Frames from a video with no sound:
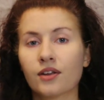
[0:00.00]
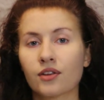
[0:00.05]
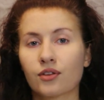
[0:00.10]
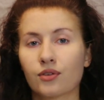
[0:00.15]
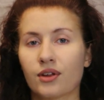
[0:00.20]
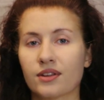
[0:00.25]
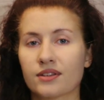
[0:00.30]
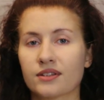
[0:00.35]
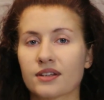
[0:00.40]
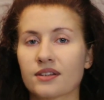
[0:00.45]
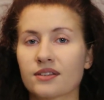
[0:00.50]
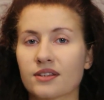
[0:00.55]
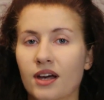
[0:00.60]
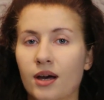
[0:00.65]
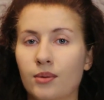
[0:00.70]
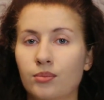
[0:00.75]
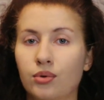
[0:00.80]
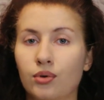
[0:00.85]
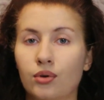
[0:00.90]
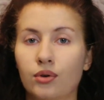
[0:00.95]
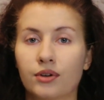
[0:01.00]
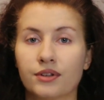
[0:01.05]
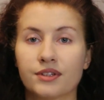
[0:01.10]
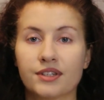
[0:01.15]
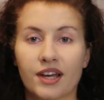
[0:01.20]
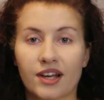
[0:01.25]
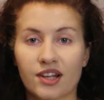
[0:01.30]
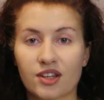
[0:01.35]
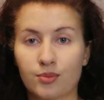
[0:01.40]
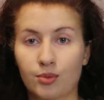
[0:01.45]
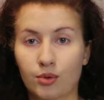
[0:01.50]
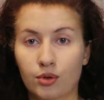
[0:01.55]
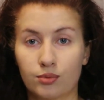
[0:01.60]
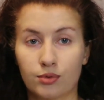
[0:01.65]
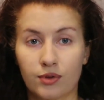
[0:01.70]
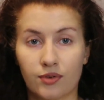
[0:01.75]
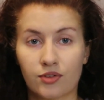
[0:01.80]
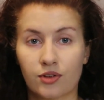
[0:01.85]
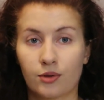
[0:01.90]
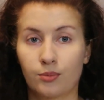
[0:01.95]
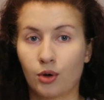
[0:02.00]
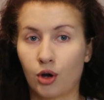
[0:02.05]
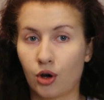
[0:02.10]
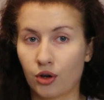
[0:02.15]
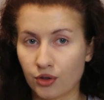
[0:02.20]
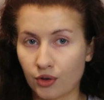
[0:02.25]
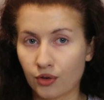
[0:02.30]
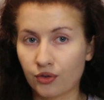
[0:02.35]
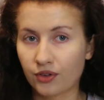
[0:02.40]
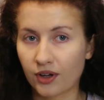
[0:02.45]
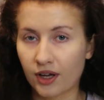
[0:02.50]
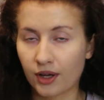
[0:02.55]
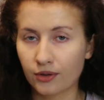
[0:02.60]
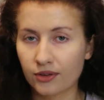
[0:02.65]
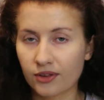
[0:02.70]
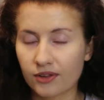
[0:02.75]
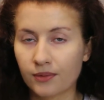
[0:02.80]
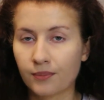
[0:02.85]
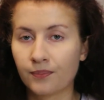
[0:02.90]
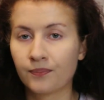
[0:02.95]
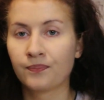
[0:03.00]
So as an example, a textbook with some audio files.